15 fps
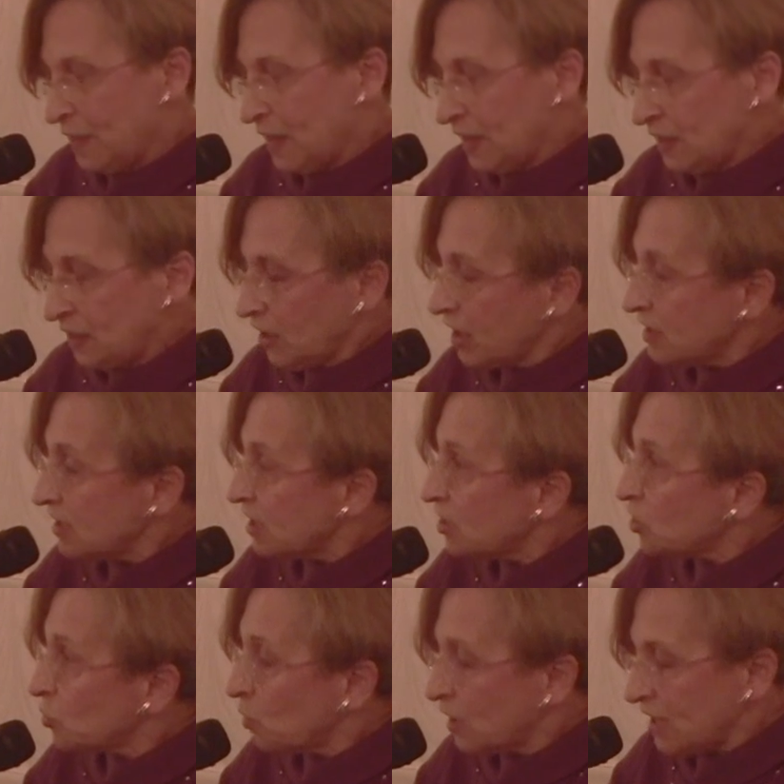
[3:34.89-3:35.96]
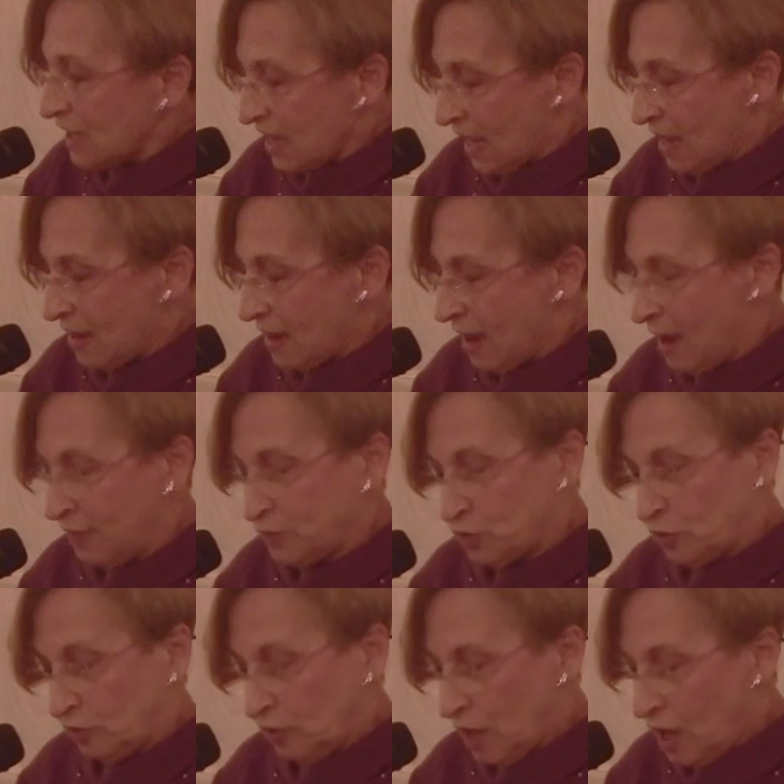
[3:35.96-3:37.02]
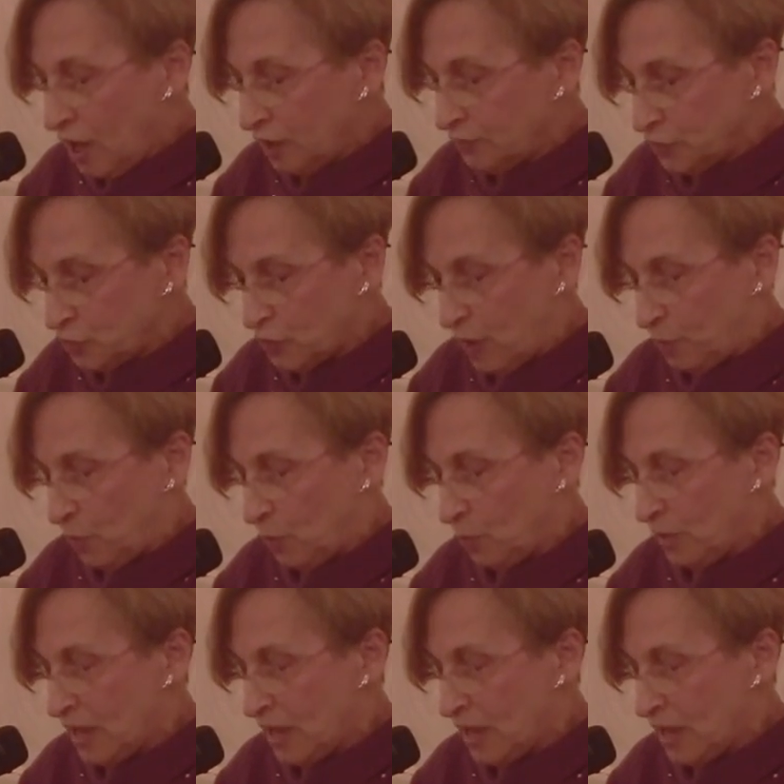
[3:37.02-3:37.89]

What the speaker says: Then in 1928, after a lot of trouble,